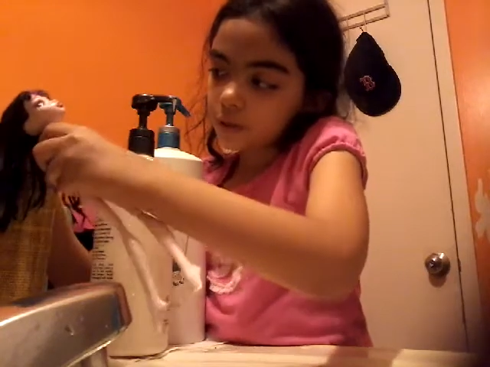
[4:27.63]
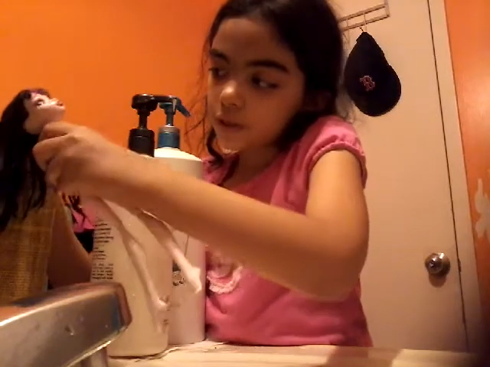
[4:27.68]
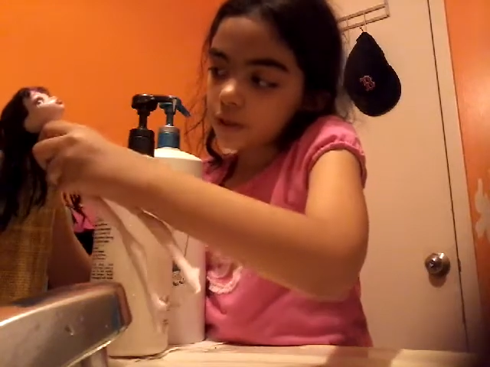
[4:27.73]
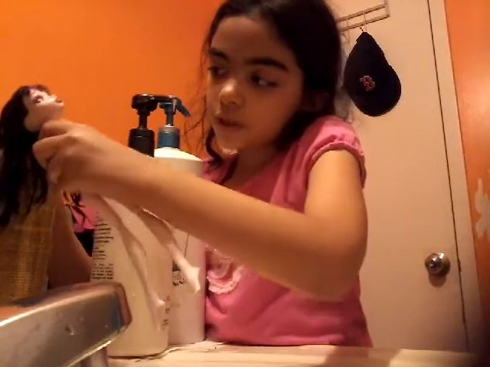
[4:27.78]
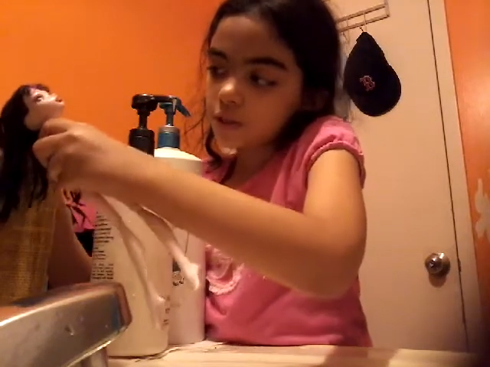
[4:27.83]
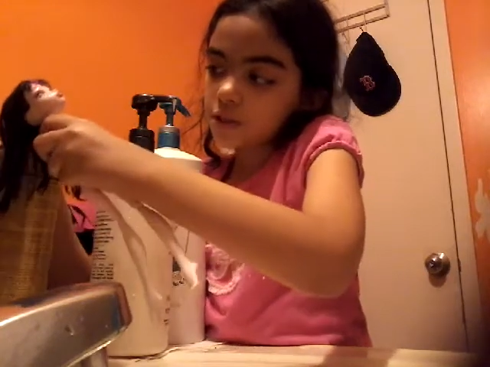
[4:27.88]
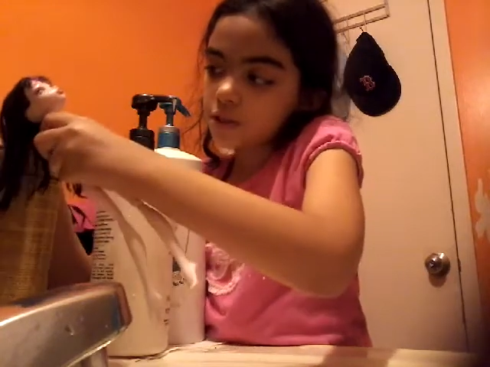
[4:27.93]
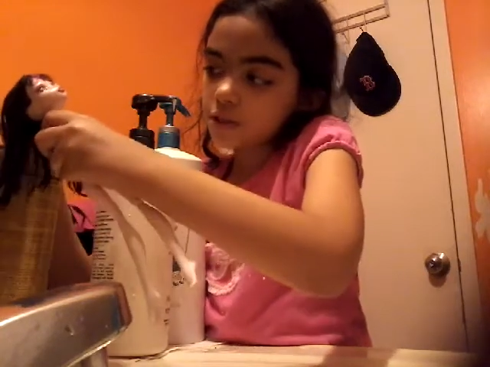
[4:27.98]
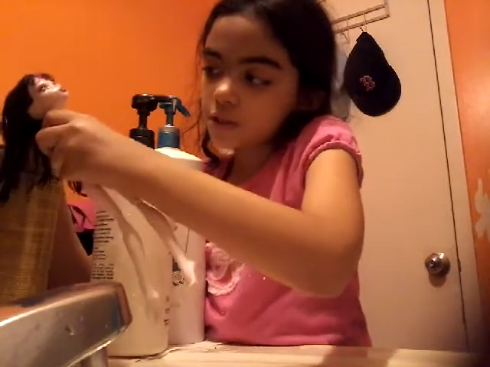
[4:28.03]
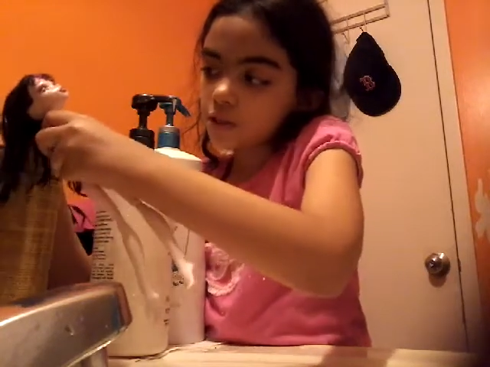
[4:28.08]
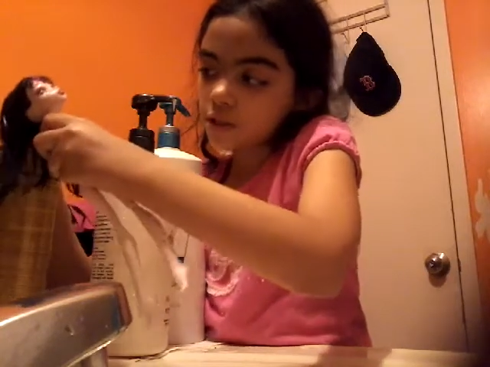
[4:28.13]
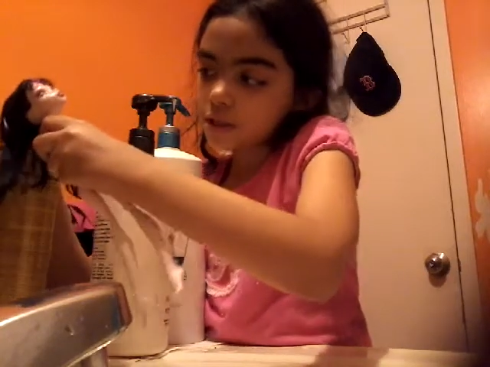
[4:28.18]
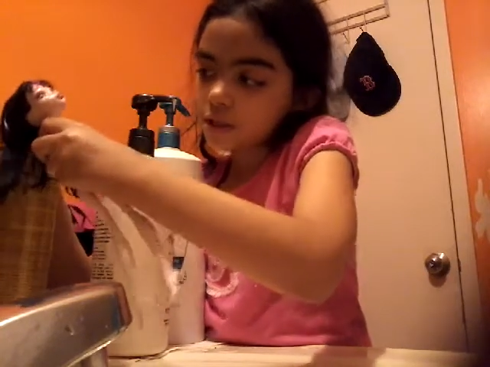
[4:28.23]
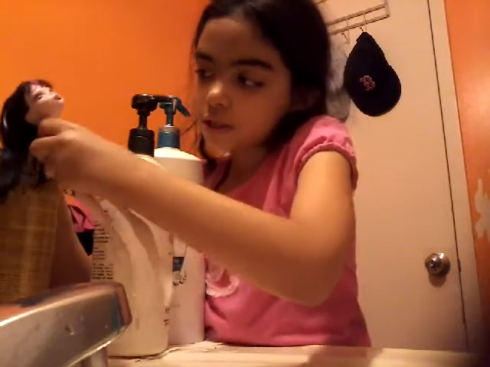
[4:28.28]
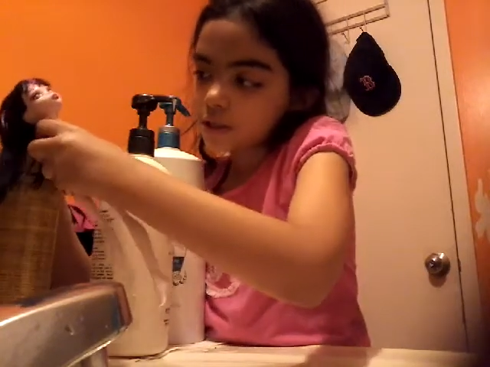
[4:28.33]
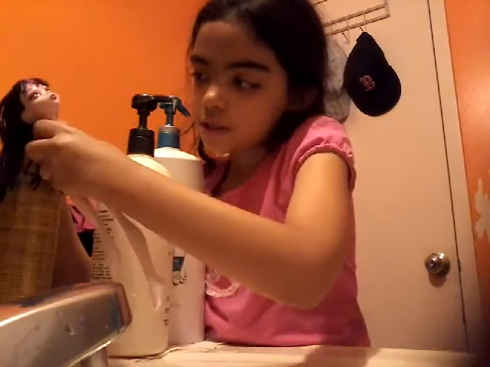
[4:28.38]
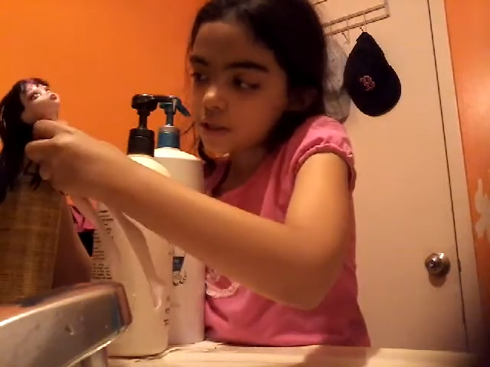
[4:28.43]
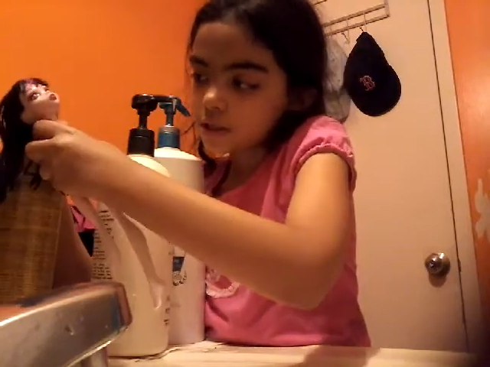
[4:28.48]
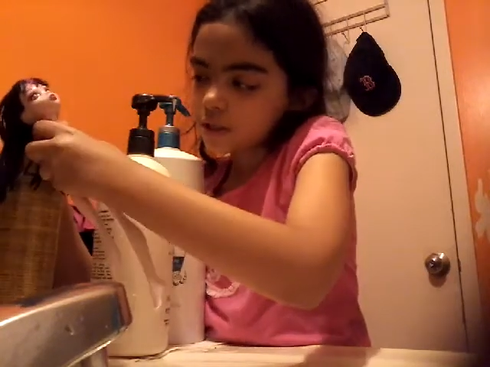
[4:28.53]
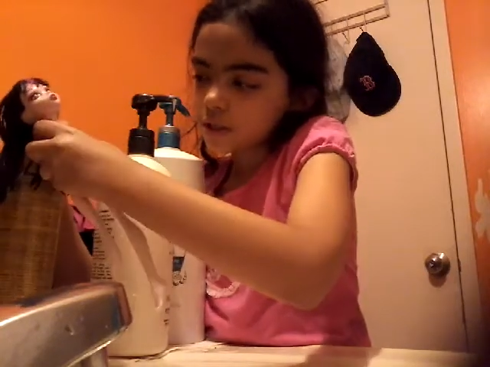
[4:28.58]
and
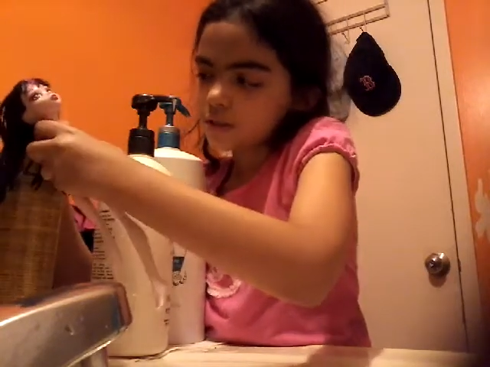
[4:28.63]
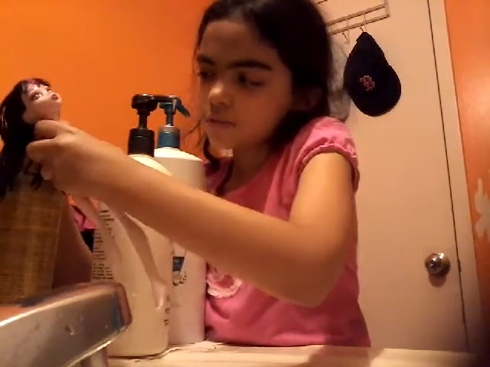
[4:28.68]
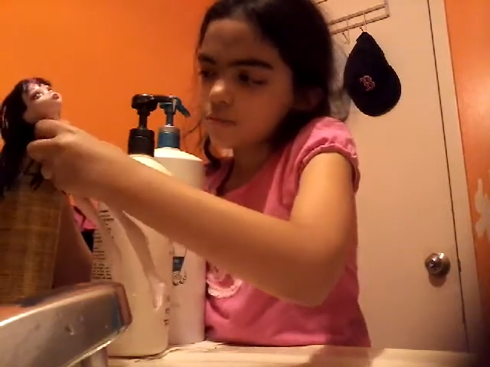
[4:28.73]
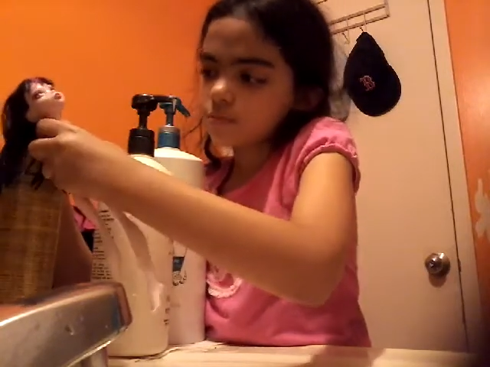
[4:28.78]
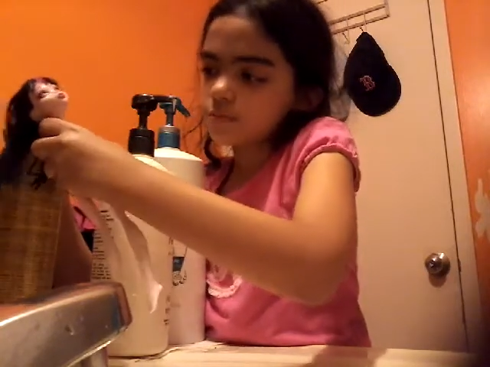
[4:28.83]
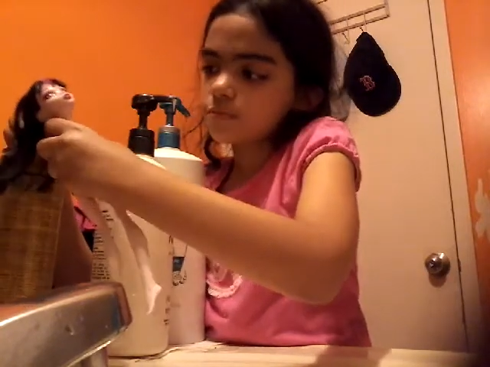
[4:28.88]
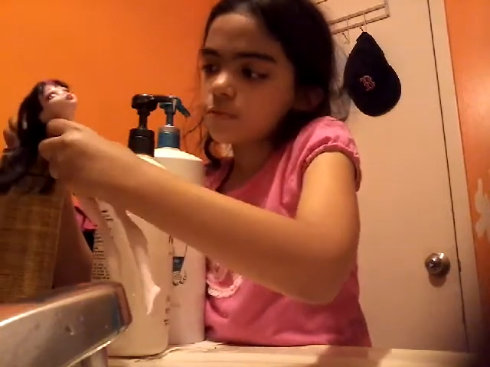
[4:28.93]
just